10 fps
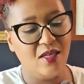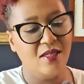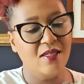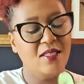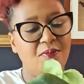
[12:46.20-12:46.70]

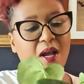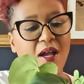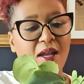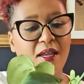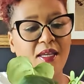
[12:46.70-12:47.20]
is
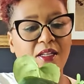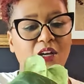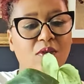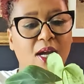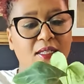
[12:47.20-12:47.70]
my
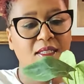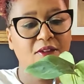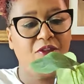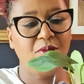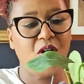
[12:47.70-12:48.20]
No ID
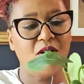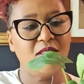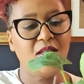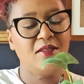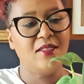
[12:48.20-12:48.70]
from
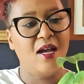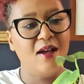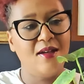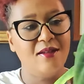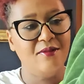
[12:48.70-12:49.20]
Cartel
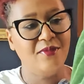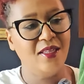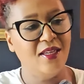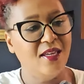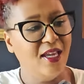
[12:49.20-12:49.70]
Dawn.
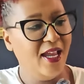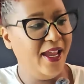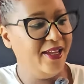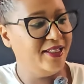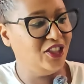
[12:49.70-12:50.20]

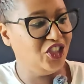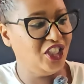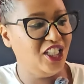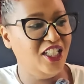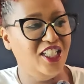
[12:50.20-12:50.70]
And
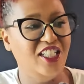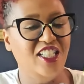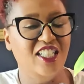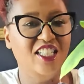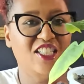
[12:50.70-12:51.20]
she
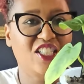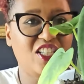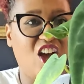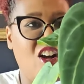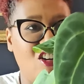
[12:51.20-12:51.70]
is
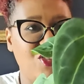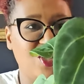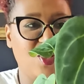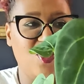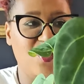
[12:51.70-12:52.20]

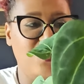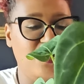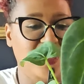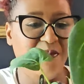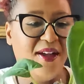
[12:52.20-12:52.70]
also
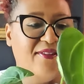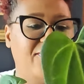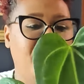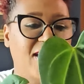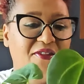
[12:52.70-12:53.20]
one of my
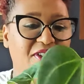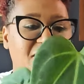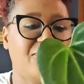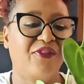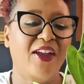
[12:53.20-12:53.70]

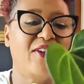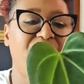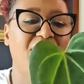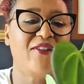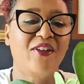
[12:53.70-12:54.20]
favorites.
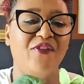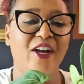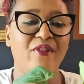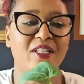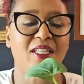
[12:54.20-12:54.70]

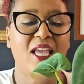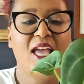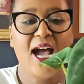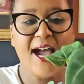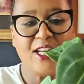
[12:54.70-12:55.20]

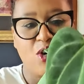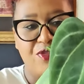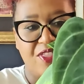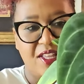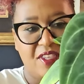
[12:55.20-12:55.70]
I don't
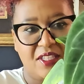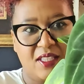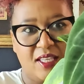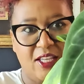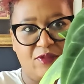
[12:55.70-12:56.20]
think this
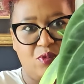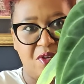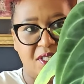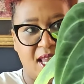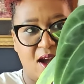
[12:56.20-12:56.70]
leaf
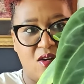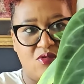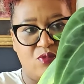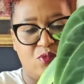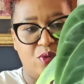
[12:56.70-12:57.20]
was
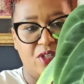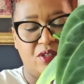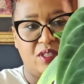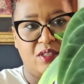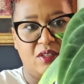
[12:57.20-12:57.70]
out
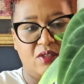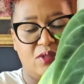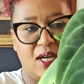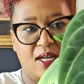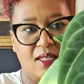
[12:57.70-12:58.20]
when you
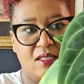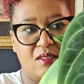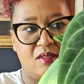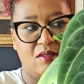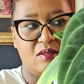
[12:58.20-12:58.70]

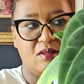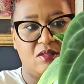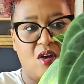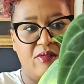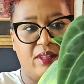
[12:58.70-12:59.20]
guys
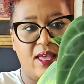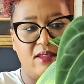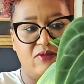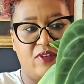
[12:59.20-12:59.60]
saw the last